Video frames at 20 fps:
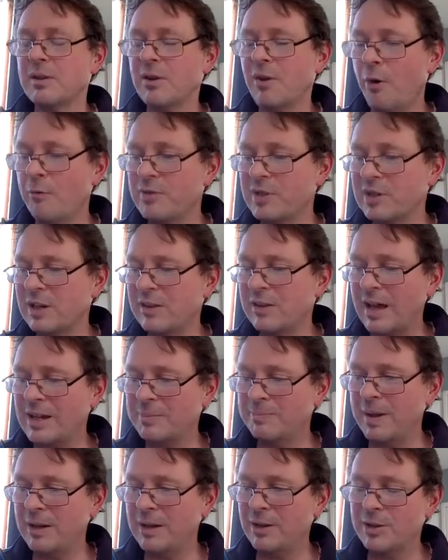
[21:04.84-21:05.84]
Obviously,
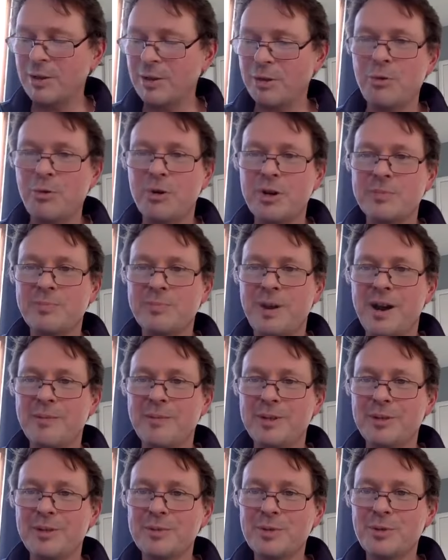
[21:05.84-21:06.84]
that's meant as a thought
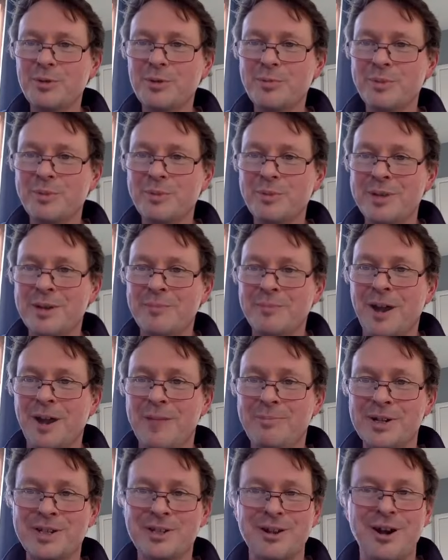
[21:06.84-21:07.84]
experiment. I'm sure the Birmingham
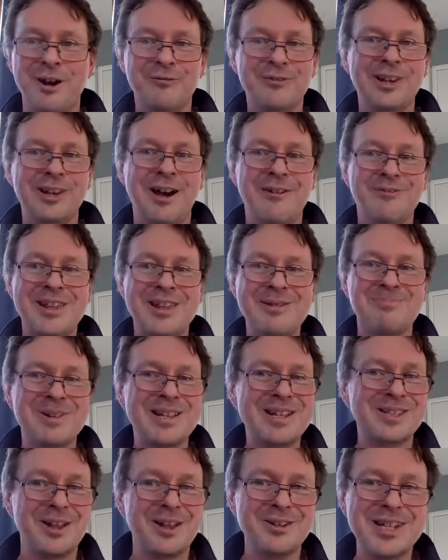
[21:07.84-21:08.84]
Library staff are lovely, and
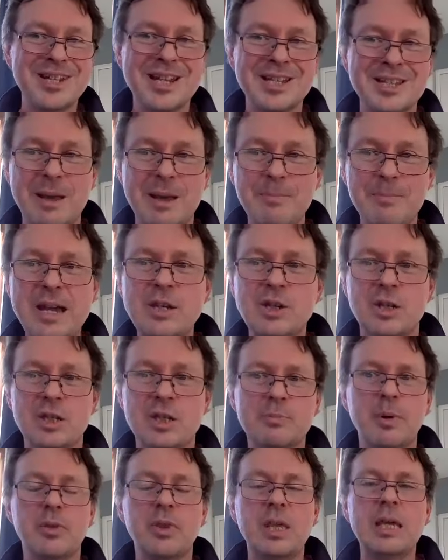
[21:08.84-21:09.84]
please don't test their
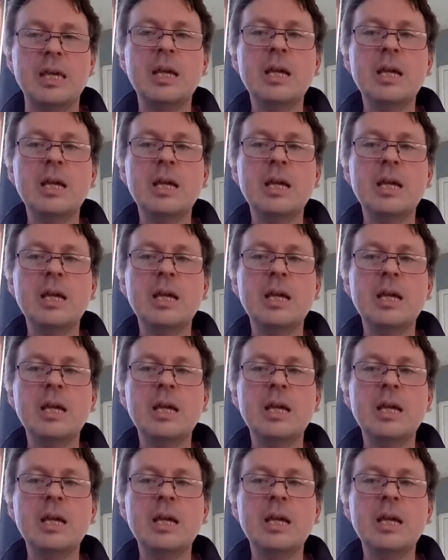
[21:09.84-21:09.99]
patience. But